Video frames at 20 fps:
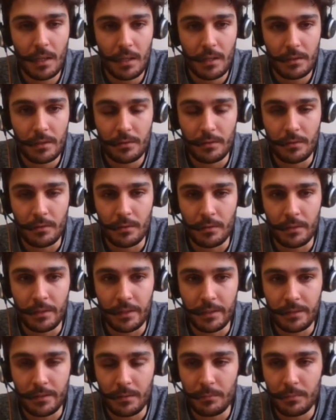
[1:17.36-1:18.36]
So an
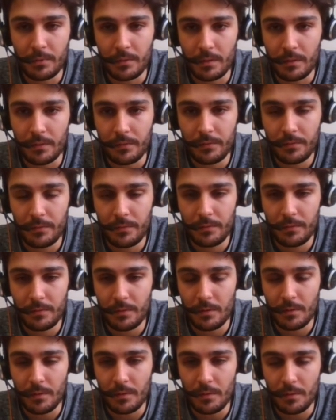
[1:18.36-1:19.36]
example of
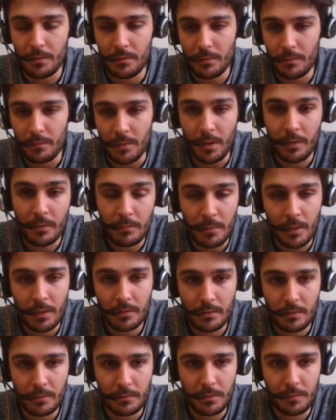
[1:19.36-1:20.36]
wrong
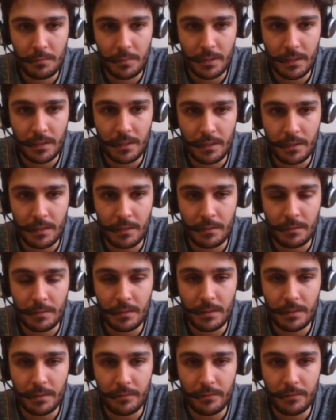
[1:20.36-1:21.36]
model would be
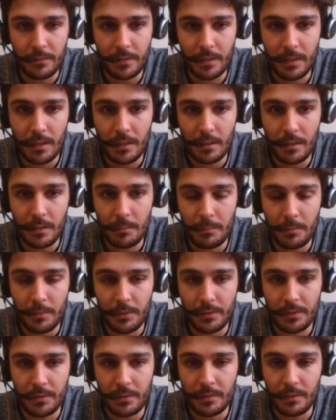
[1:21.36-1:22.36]
if the
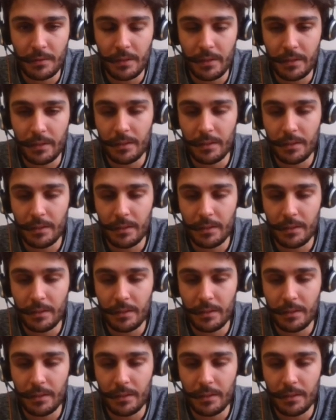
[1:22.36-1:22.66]
person